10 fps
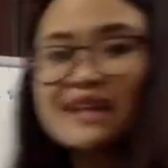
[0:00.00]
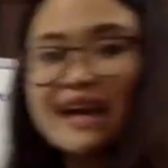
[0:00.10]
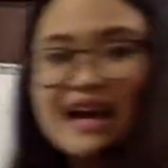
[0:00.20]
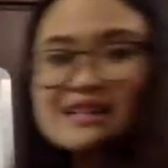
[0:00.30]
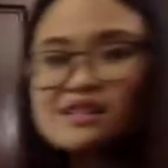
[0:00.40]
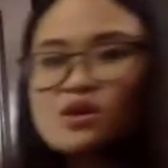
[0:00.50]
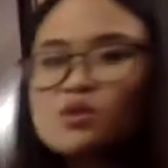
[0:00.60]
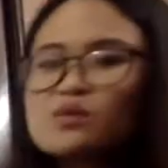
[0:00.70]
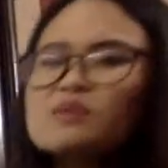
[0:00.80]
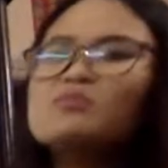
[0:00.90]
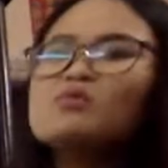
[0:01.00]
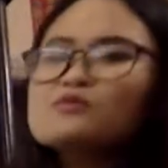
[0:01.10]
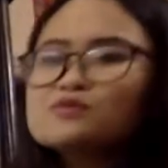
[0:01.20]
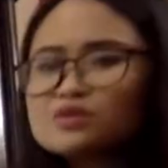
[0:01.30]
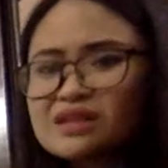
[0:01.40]
that, we
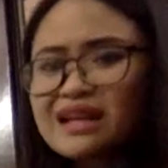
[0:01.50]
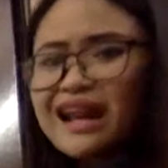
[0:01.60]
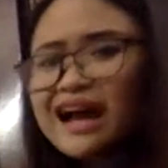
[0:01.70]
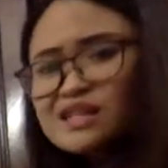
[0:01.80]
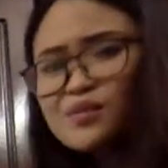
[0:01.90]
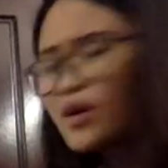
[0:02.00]
move to the last